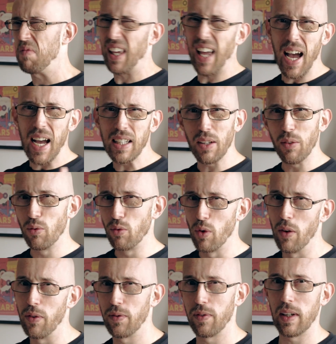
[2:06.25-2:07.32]
kind of
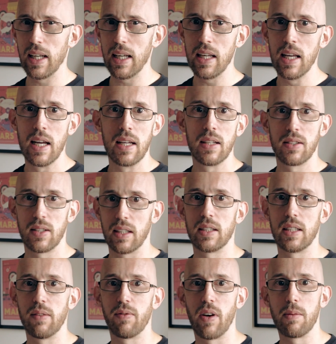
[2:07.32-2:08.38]
roughly
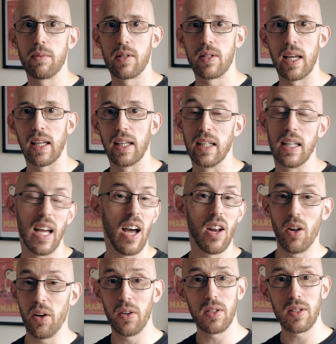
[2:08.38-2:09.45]
60 frames a second.
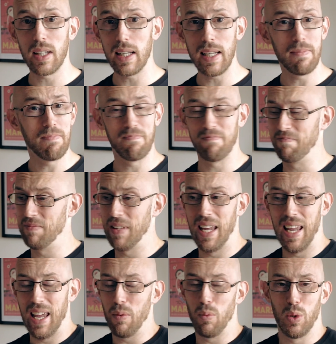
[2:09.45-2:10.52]
And honestly,
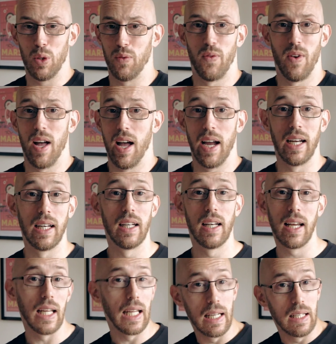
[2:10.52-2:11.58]
it was fine.
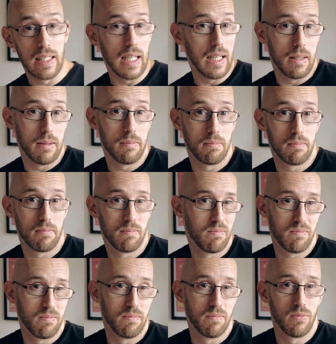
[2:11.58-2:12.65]
Like it didn't
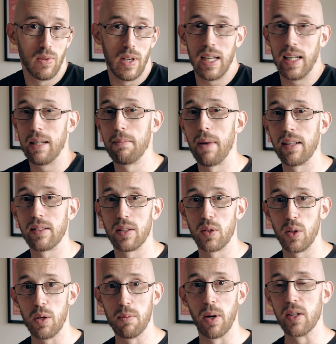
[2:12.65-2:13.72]
really matter
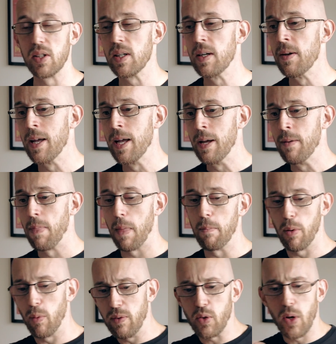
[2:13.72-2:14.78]
too much.
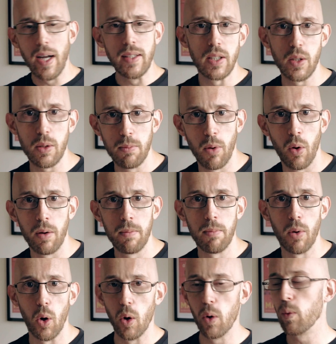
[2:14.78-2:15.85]
But we've tried to do more and
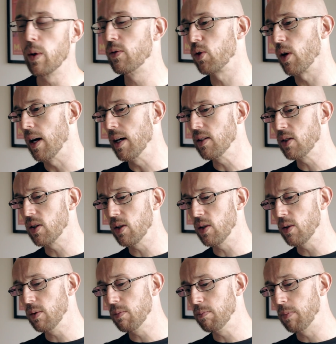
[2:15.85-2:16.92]
more. We've tried
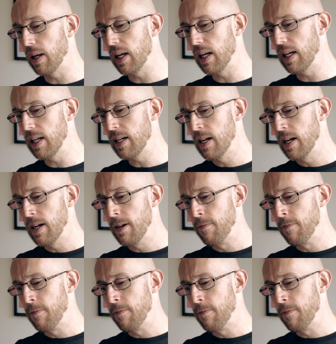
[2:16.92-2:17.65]
to be